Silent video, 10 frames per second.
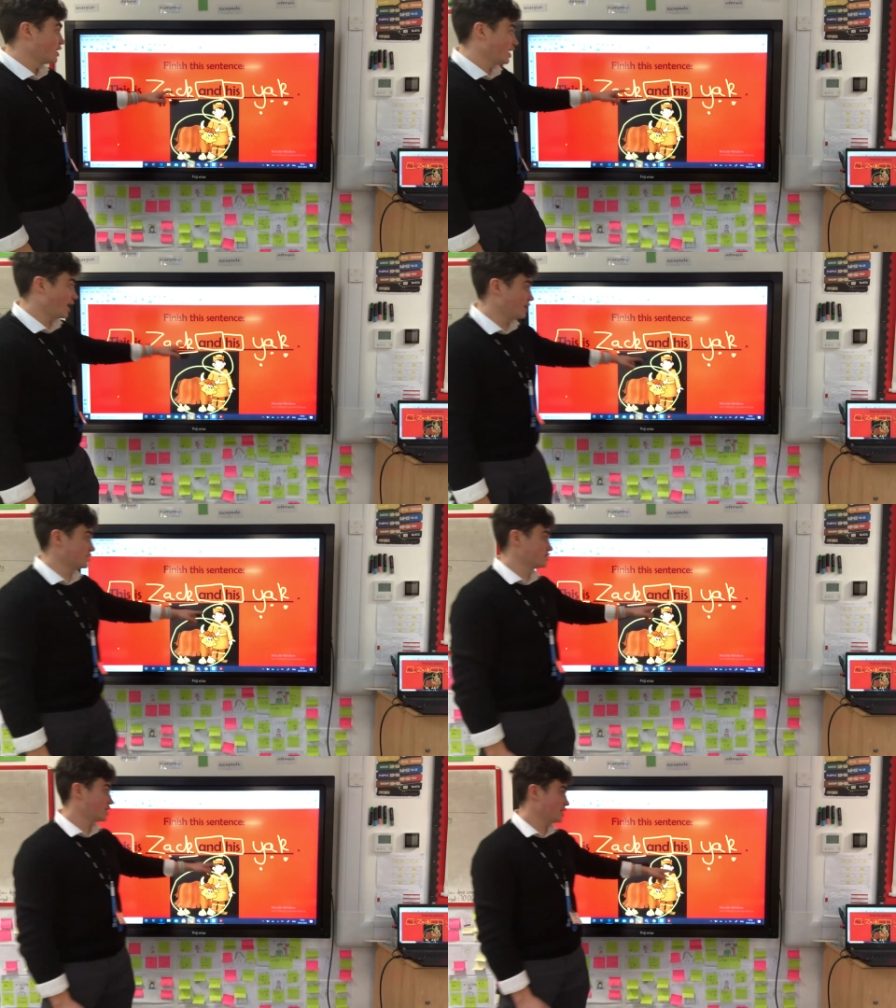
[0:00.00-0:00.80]

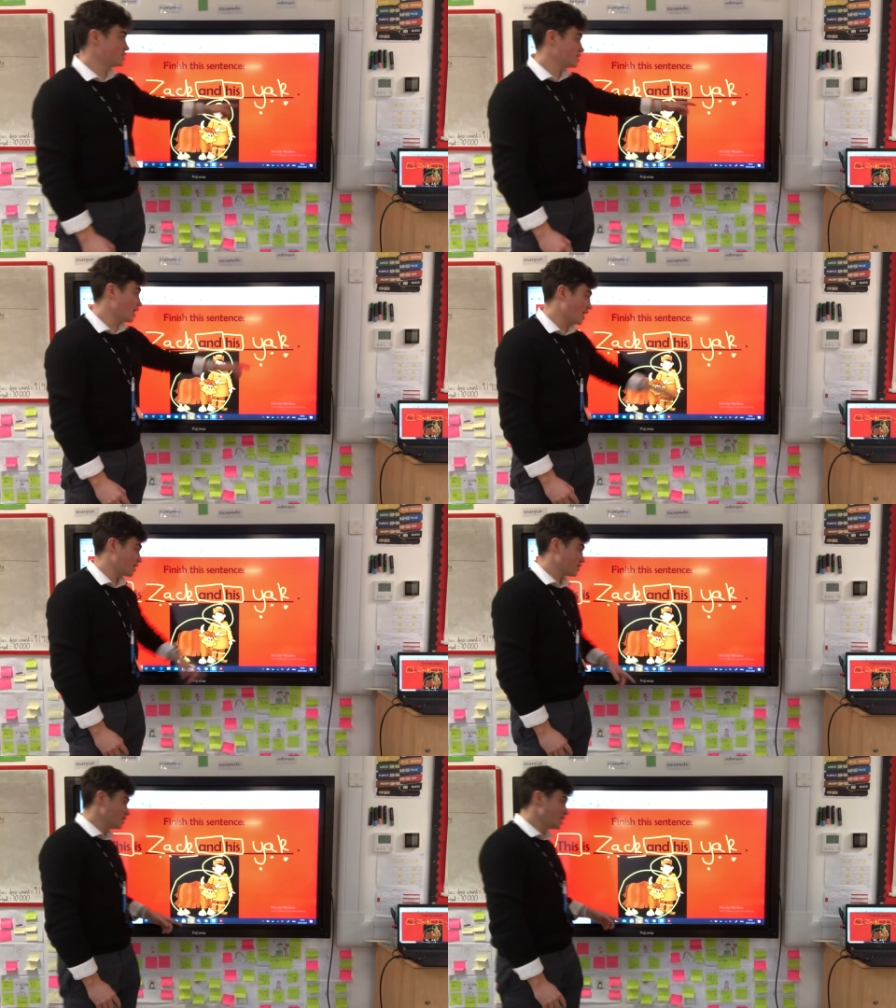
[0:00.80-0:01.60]
and his yak.
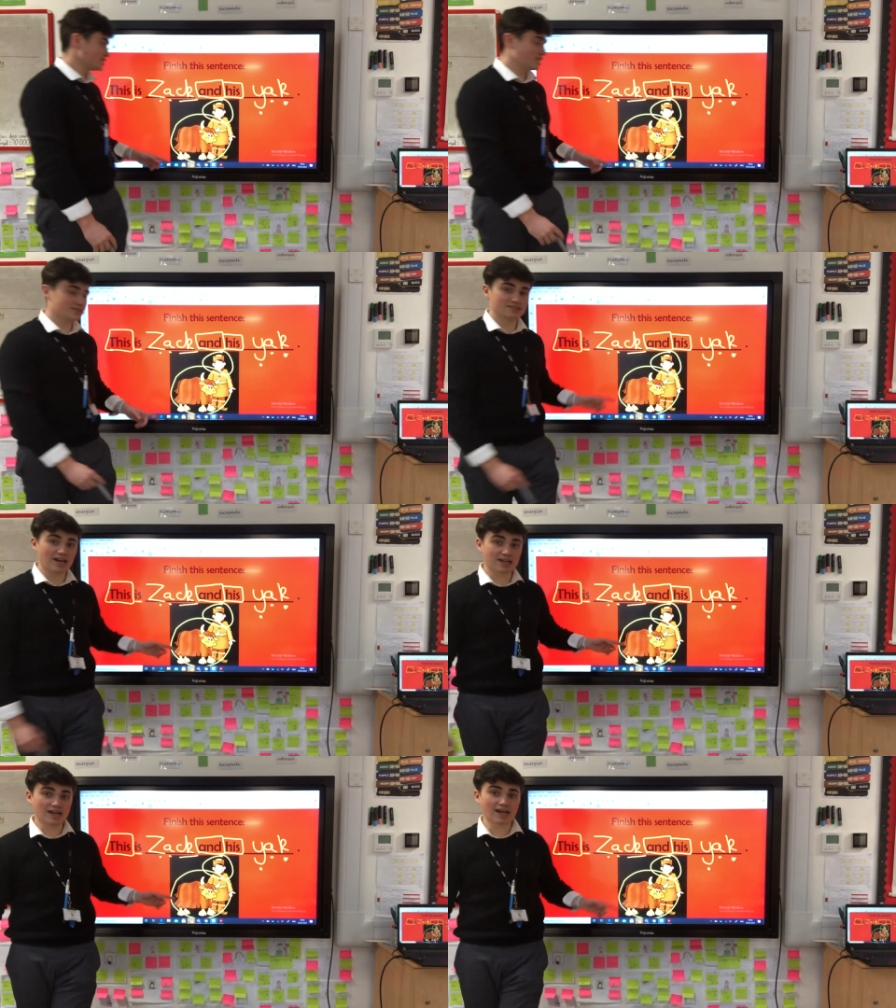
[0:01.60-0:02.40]
This is
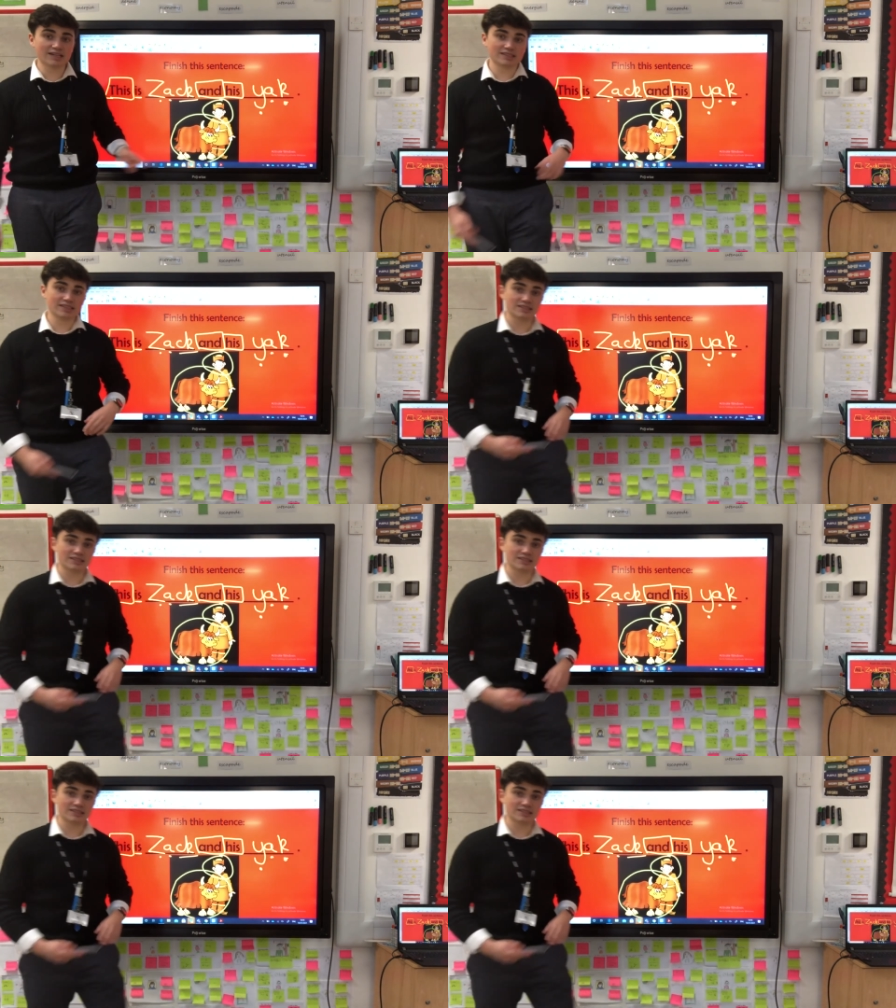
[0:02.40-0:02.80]
Zach and his